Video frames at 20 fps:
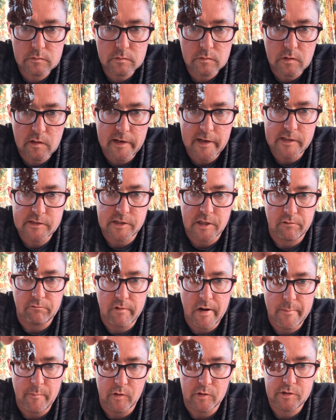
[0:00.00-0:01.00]
classic
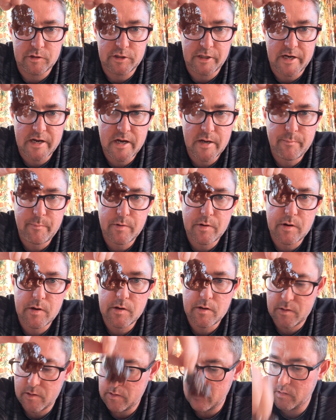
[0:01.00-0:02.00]
REMMERT shape,
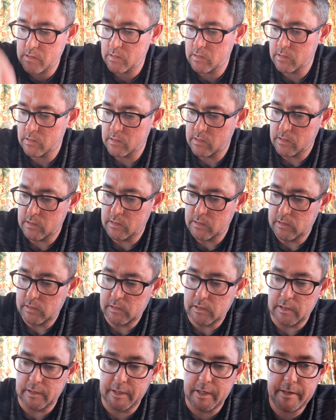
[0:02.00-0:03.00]

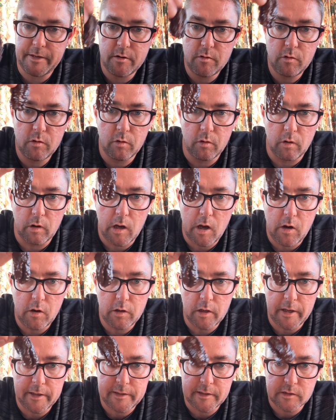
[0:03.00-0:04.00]
and they do go along
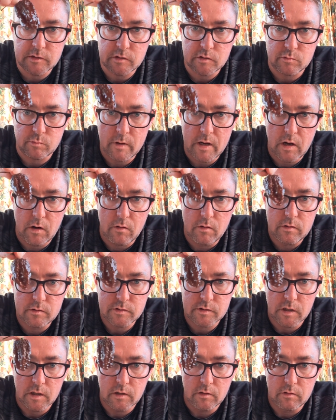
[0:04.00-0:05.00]
like this as well,
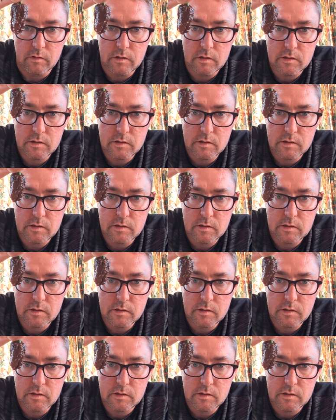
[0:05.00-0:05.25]
so